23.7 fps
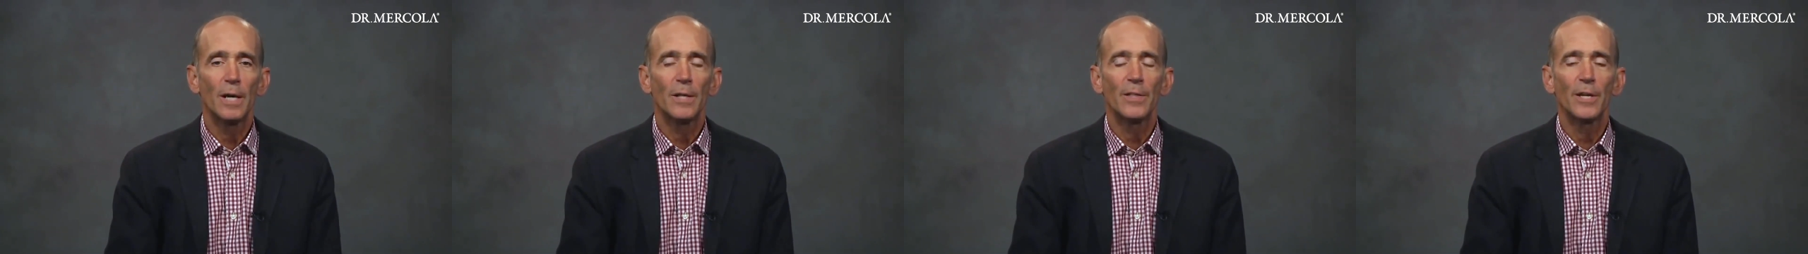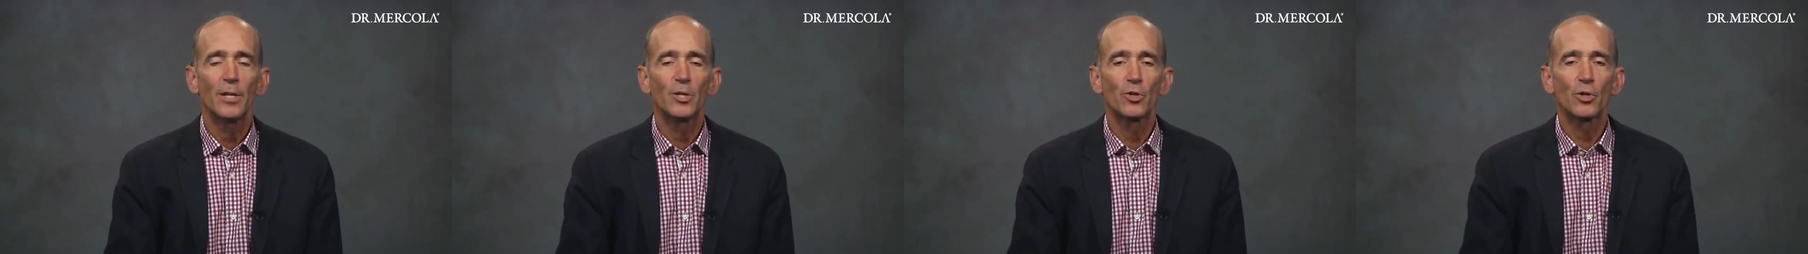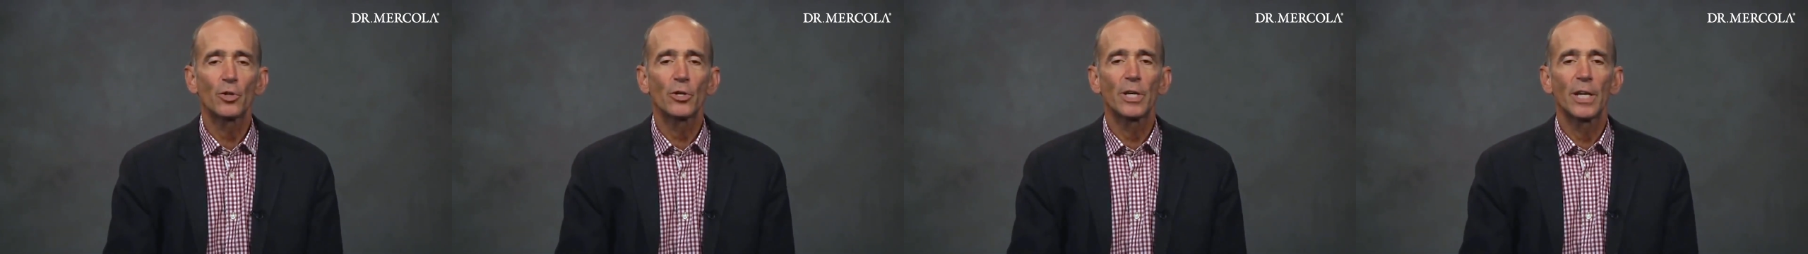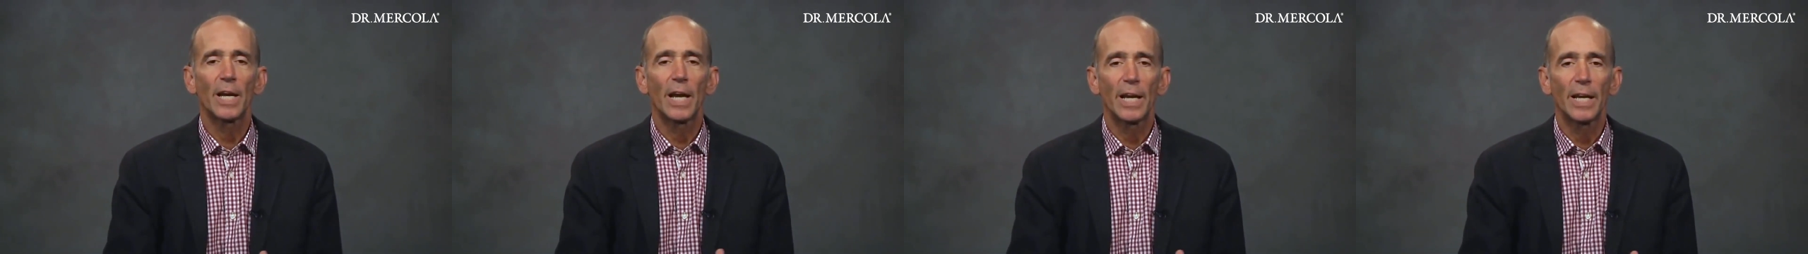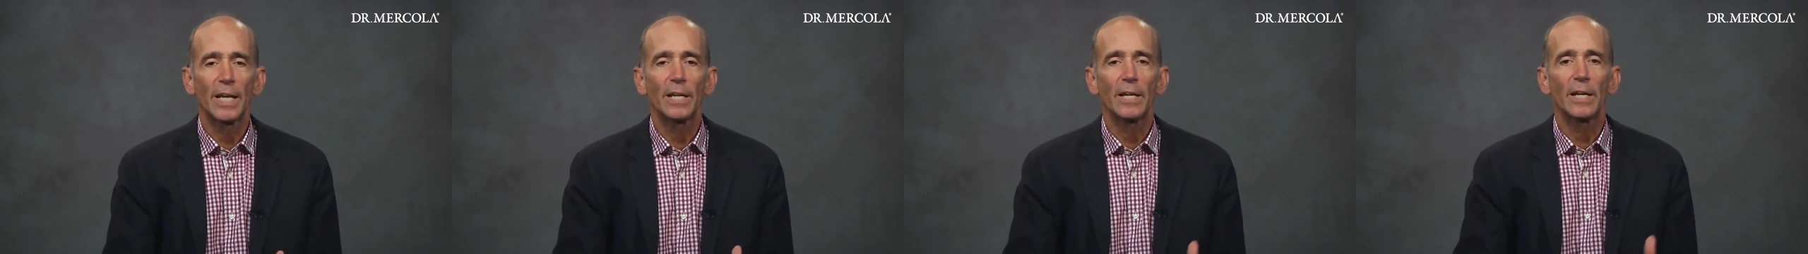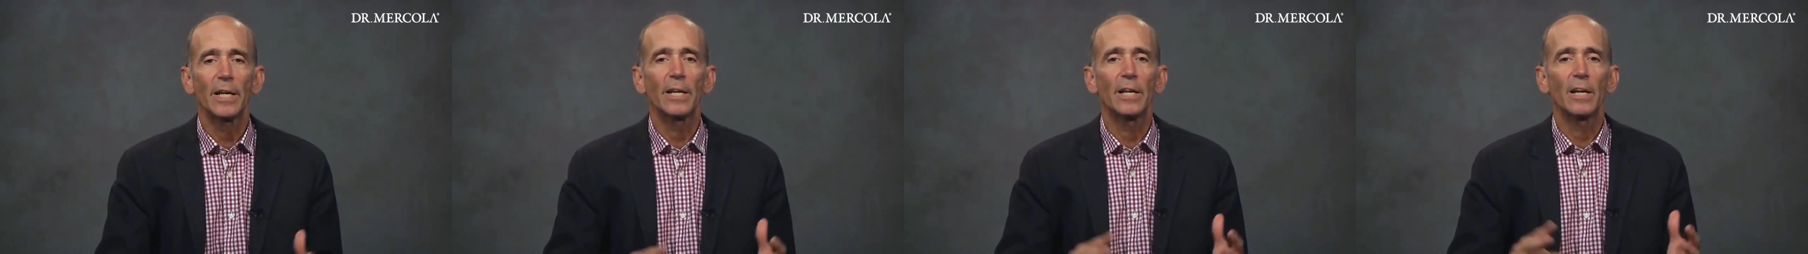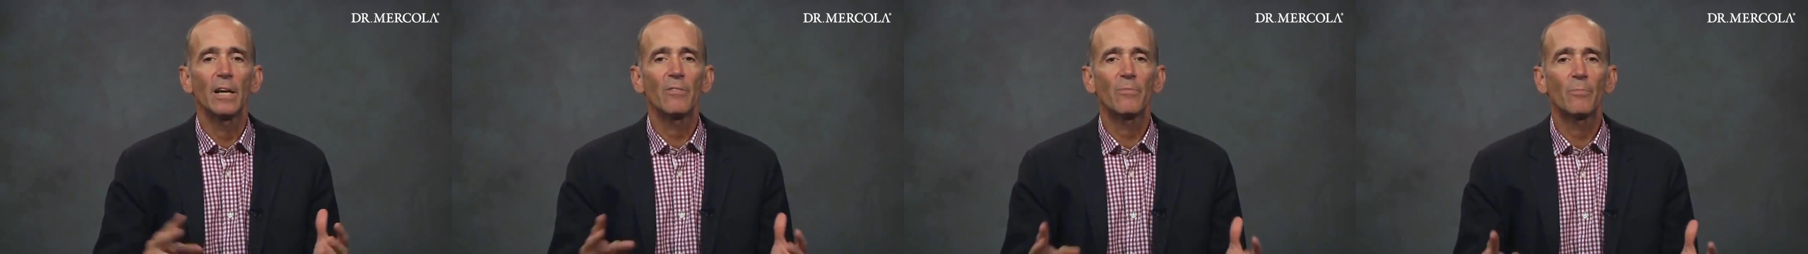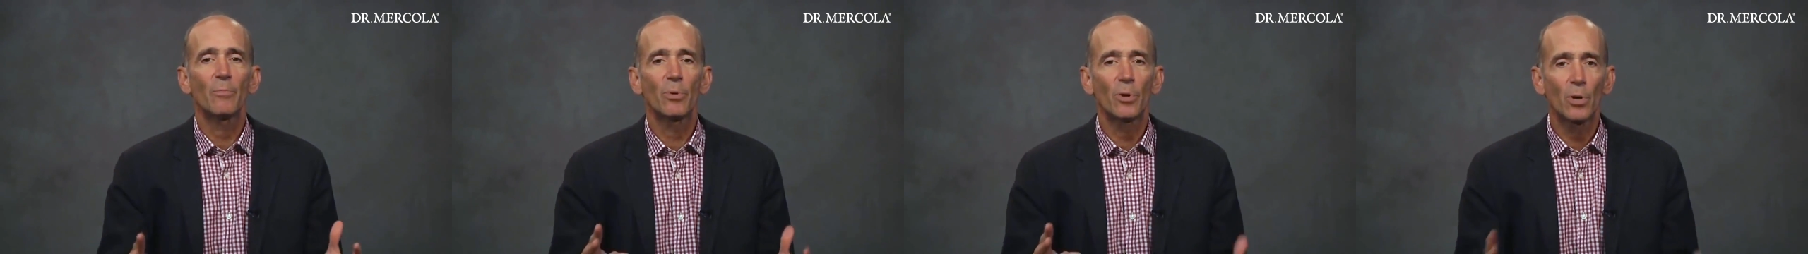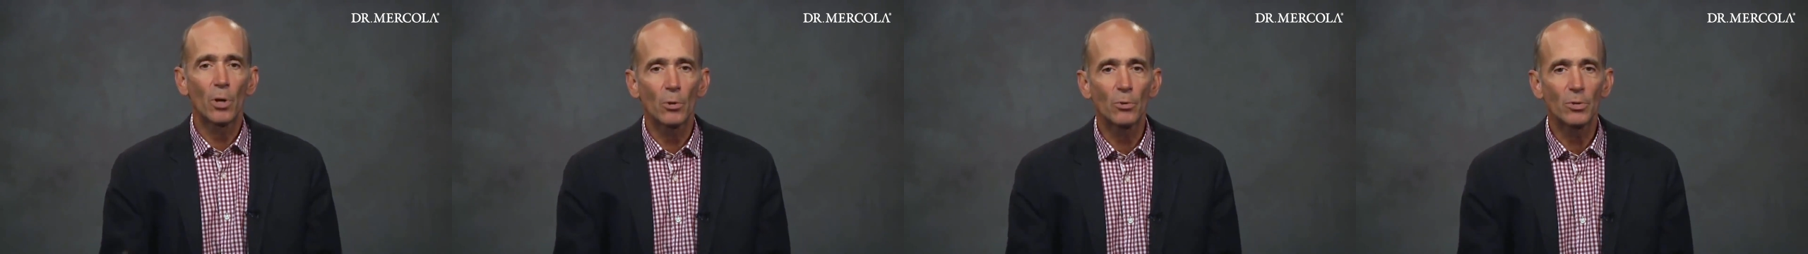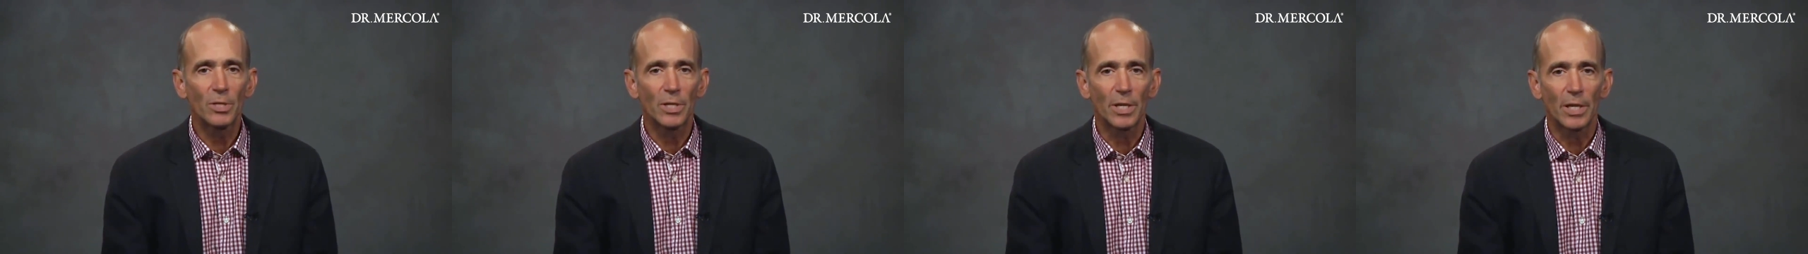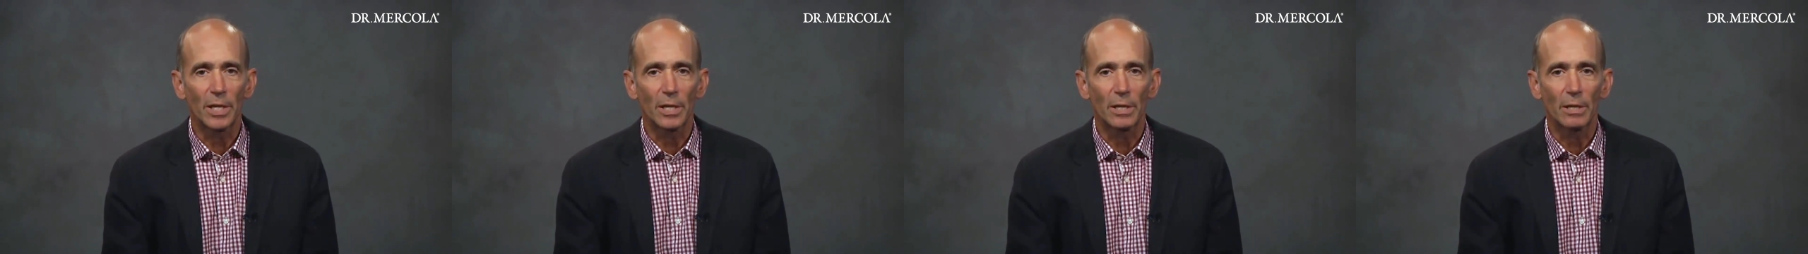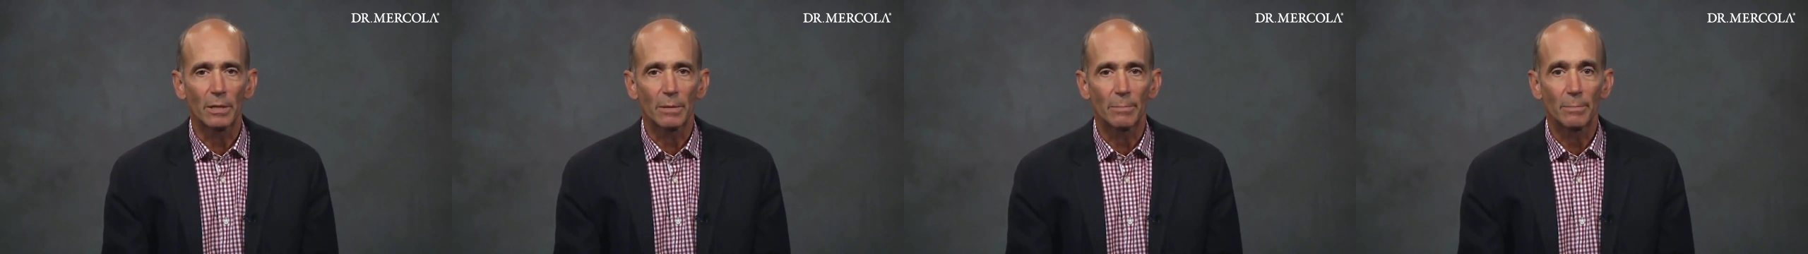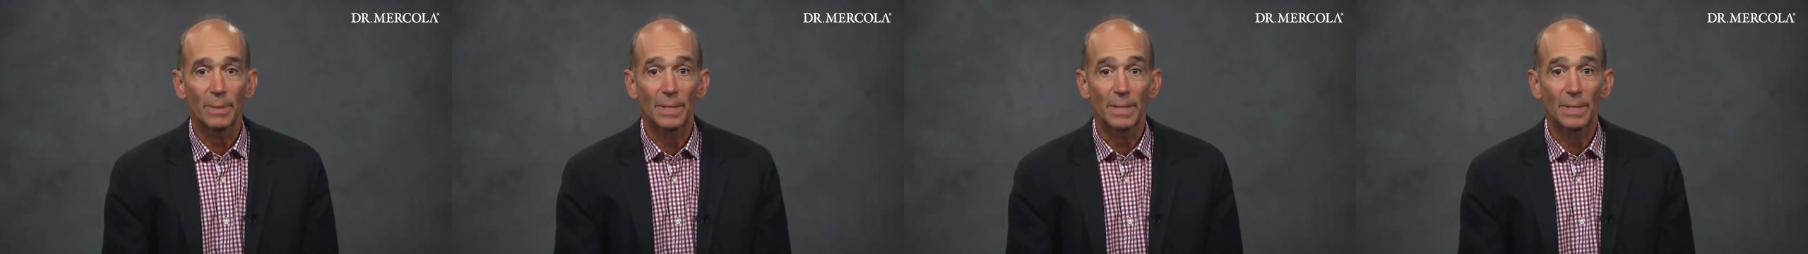that you're getting enough protein.